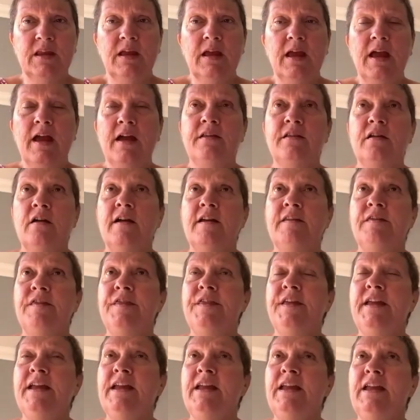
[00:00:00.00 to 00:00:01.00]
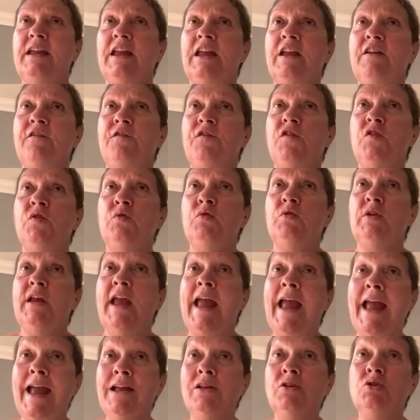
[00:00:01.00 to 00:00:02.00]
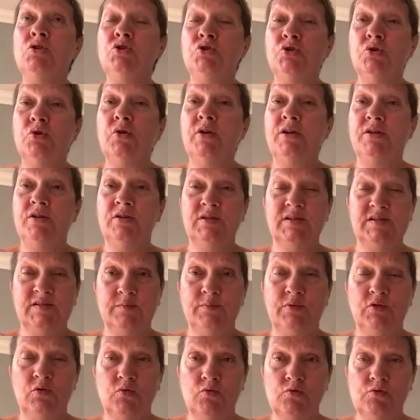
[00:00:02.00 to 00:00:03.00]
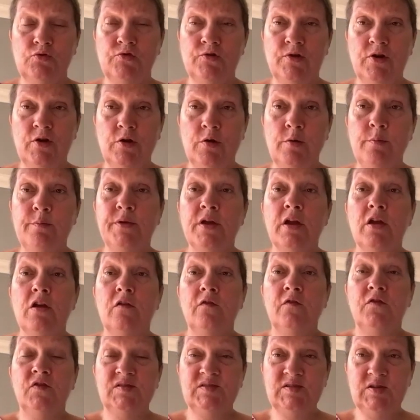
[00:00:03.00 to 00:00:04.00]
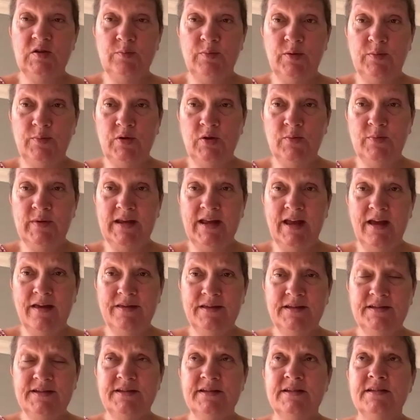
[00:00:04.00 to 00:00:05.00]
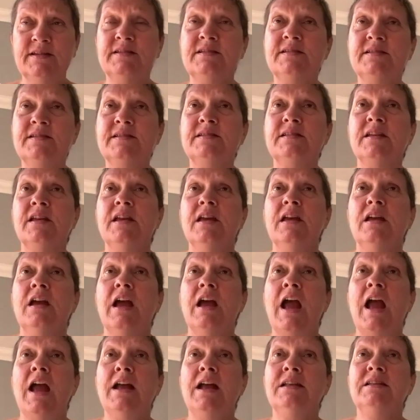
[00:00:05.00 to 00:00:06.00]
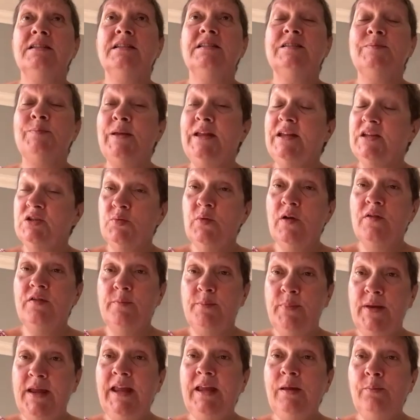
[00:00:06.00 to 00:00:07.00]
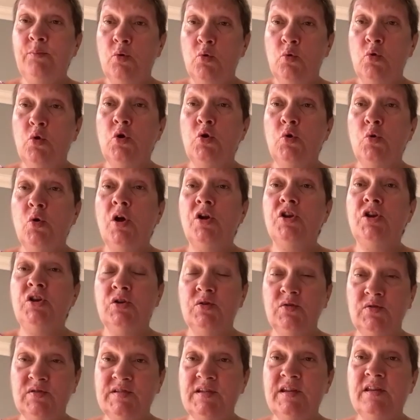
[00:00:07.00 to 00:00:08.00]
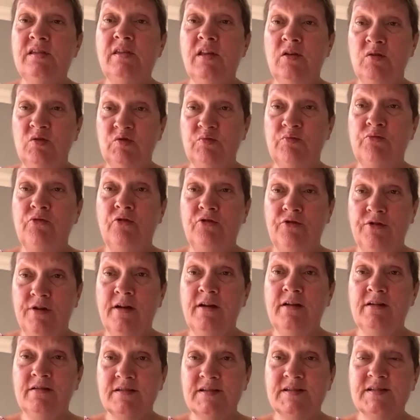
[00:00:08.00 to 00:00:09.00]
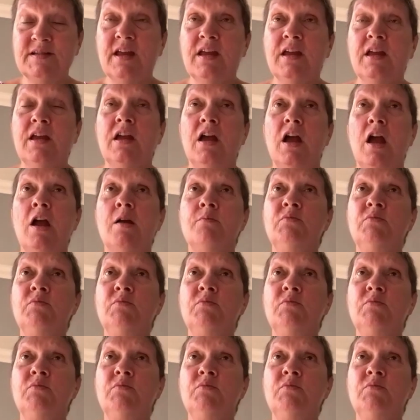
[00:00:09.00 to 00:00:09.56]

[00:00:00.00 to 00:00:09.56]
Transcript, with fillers: And I think if you can join a support group for suprapubic catheters and speak to other people who are using those products, mm-hmm.